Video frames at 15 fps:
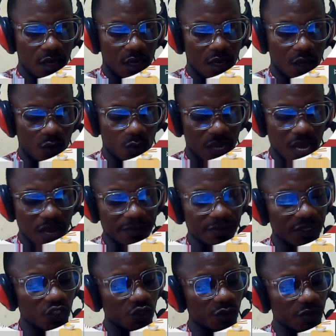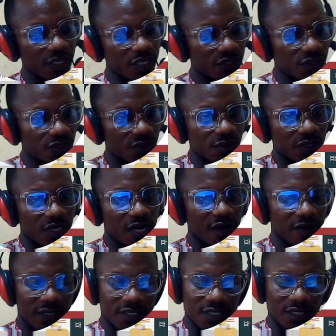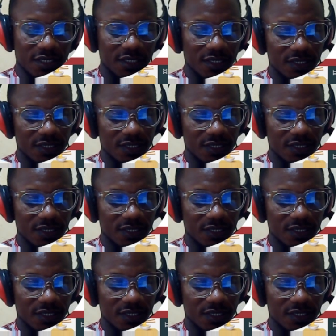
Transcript: And with that, I'm just do just 2 characters.